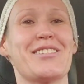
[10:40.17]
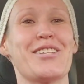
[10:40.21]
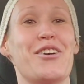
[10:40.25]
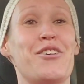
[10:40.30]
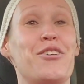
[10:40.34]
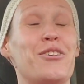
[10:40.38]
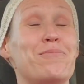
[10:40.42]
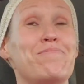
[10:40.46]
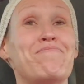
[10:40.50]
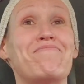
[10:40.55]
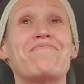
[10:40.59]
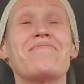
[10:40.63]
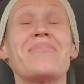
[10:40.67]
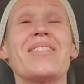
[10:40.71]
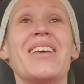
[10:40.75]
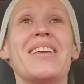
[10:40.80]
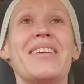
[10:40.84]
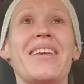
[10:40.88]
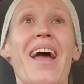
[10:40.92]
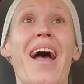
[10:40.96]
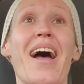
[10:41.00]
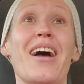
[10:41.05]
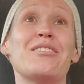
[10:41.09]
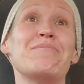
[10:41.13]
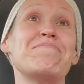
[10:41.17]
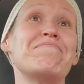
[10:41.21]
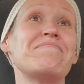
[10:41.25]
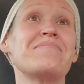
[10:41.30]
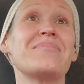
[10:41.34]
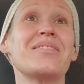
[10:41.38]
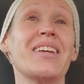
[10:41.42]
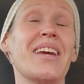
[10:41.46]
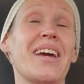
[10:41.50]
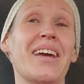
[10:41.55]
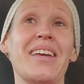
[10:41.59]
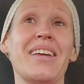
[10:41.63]
So, yeah,
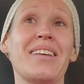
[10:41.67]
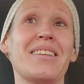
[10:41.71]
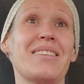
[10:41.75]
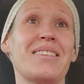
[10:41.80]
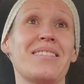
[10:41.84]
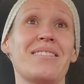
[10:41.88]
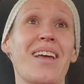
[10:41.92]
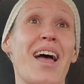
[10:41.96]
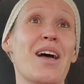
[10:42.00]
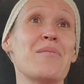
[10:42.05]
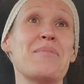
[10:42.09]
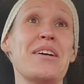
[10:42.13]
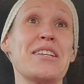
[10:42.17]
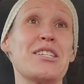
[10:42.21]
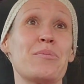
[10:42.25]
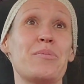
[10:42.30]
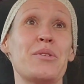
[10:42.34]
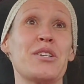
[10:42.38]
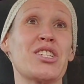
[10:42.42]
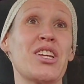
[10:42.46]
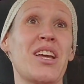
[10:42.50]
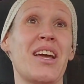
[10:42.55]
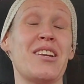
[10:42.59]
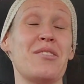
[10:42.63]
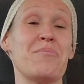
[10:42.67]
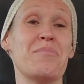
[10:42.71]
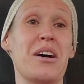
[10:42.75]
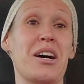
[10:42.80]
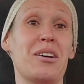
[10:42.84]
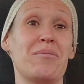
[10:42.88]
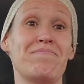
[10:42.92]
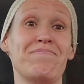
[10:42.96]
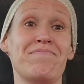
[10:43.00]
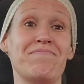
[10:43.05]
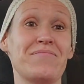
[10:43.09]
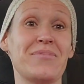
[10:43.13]
yeah, he's, I meant to push end,
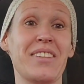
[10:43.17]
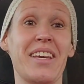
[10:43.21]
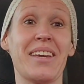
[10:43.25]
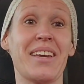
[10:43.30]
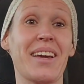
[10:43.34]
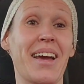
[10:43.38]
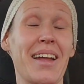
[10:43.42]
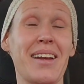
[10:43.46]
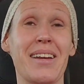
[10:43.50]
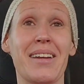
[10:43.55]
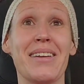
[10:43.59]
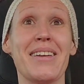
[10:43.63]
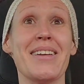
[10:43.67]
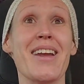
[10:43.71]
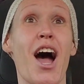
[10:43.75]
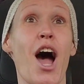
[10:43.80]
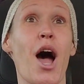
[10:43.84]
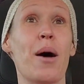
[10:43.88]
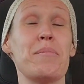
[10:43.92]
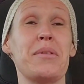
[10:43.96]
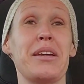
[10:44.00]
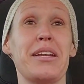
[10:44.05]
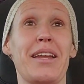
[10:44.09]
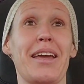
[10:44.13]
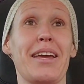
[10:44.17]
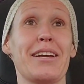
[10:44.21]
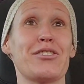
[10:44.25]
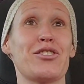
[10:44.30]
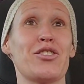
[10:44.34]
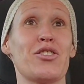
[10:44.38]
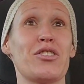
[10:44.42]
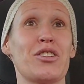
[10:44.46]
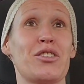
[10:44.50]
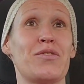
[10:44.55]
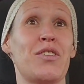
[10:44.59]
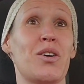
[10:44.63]
mom. Like, I did not mean to
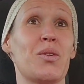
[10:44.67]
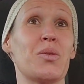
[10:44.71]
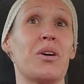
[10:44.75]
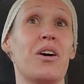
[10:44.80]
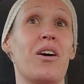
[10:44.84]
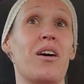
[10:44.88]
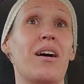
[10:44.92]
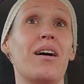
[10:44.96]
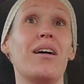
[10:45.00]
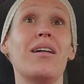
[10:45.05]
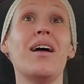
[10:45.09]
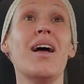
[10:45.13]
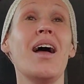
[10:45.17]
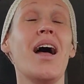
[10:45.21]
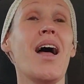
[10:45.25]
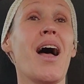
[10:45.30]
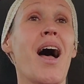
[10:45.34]
answer this phone call.